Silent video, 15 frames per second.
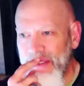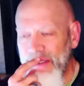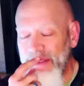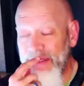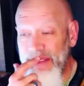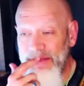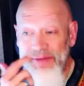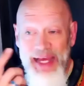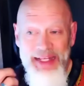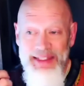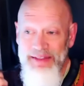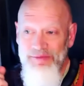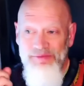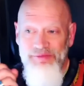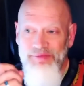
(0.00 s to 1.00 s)

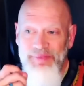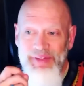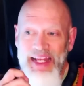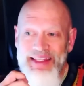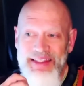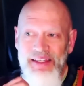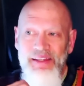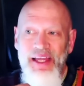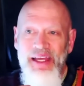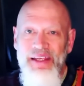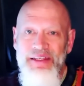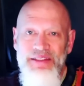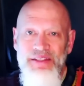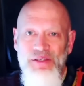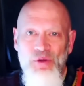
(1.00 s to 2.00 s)
the
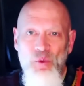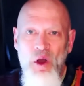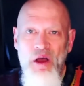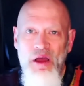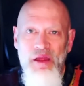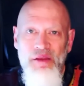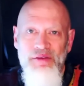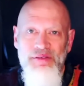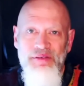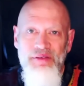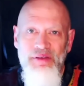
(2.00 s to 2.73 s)
legacy you want.